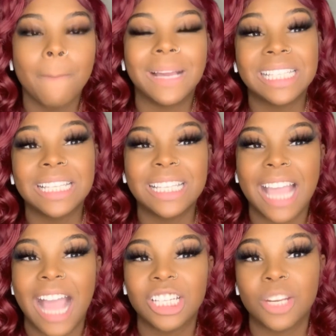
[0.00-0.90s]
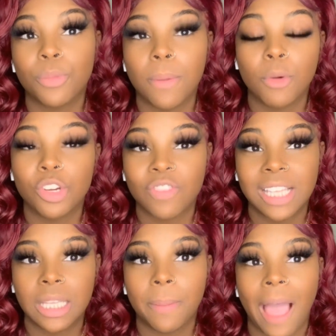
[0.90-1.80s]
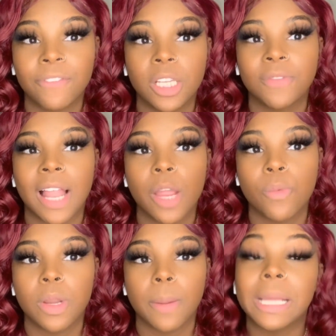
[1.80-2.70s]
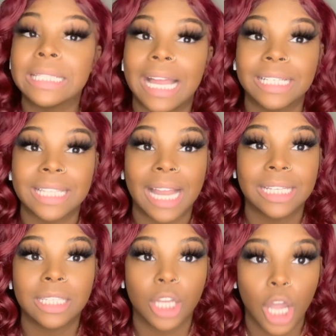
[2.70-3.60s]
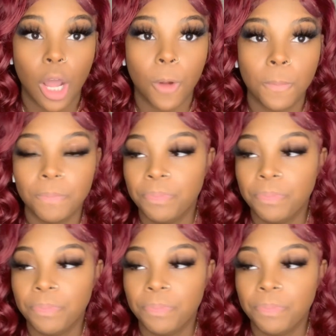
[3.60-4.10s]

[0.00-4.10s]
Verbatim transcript: My sister said I should have went more dressy, but I just felt like the place I decided to go,